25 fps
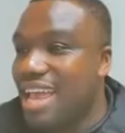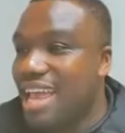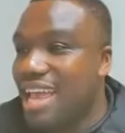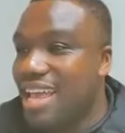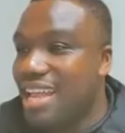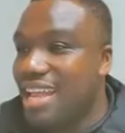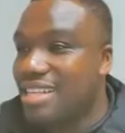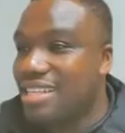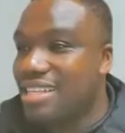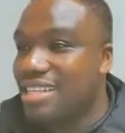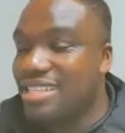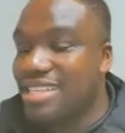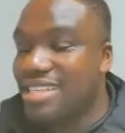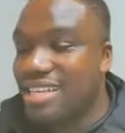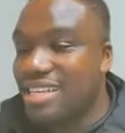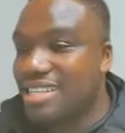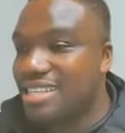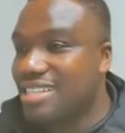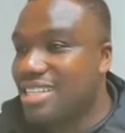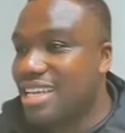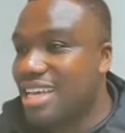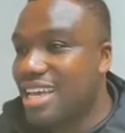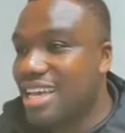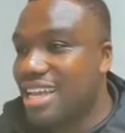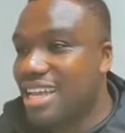And
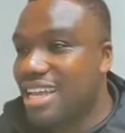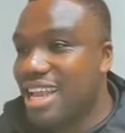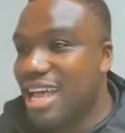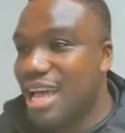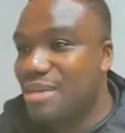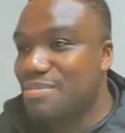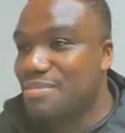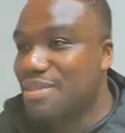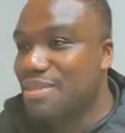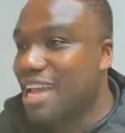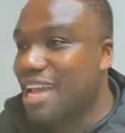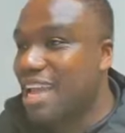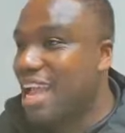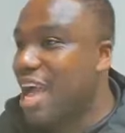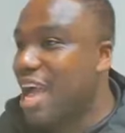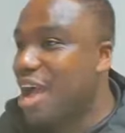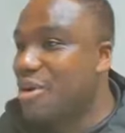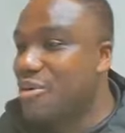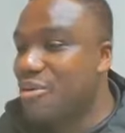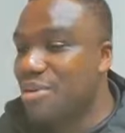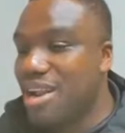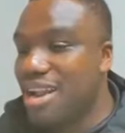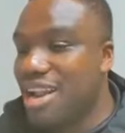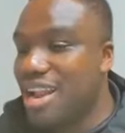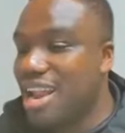since then, I'm like, I
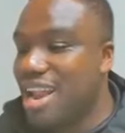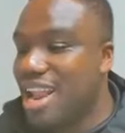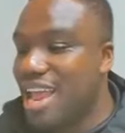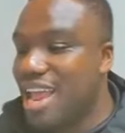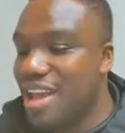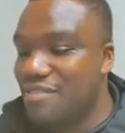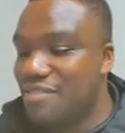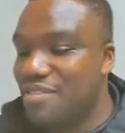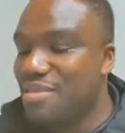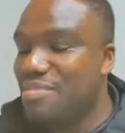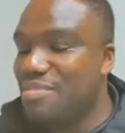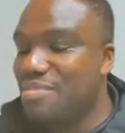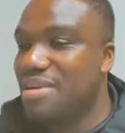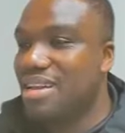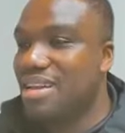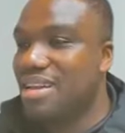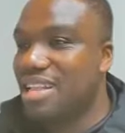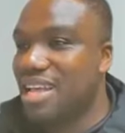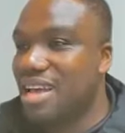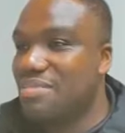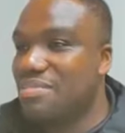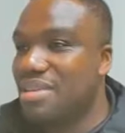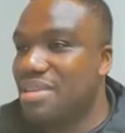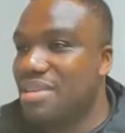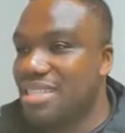will never make
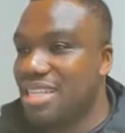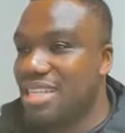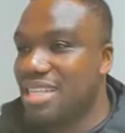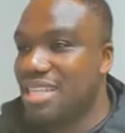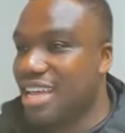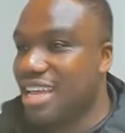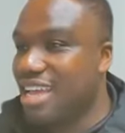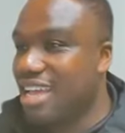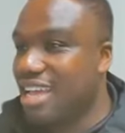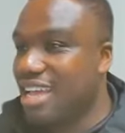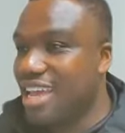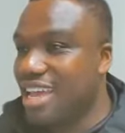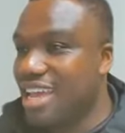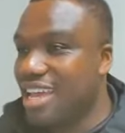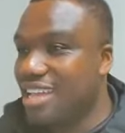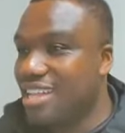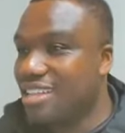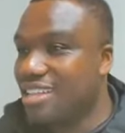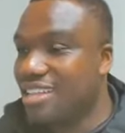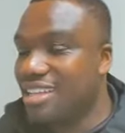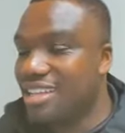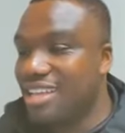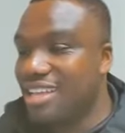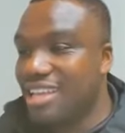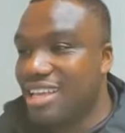that mistake
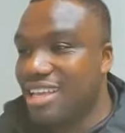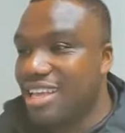again.